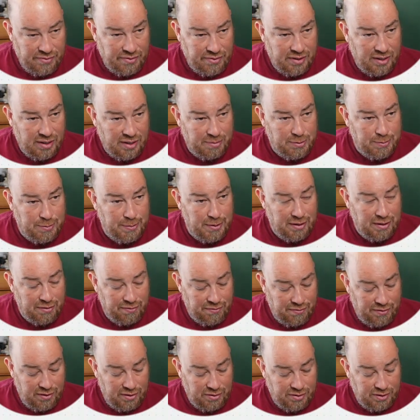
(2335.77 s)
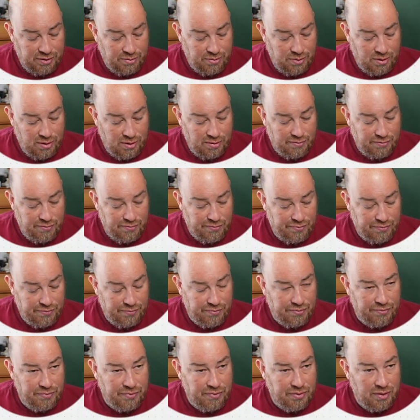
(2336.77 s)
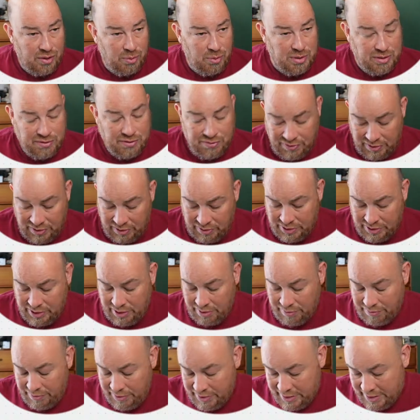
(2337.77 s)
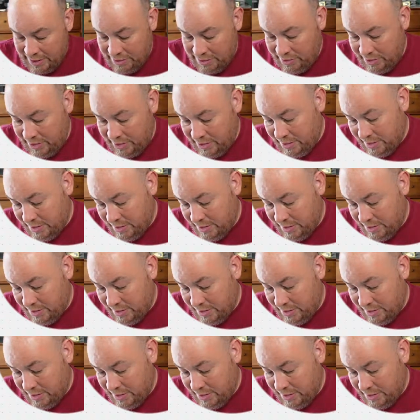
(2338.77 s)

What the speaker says: I'm spelling fealty wrong. Was it fealty or fidelity?